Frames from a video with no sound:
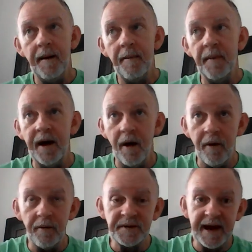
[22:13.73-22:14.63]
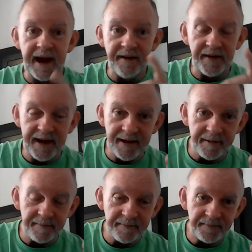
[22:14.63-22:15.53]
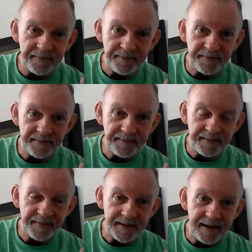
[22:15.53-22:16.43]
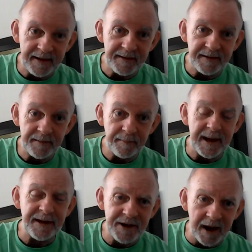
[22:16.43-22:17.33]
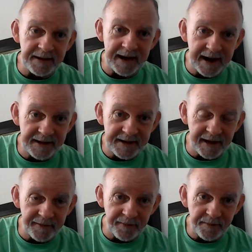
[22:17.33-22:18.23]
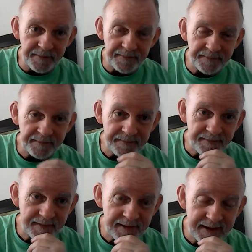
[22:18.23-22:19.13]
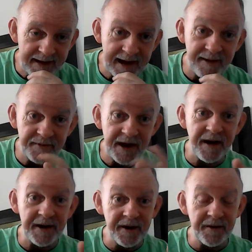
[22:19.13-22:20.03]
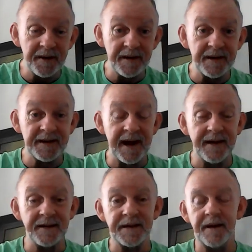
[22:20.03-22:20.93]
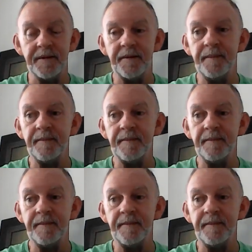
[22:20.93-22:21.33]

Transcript: But Holmes gave him Big John Tate syndrome. He gave Jerry Cooney the Tate syndrome.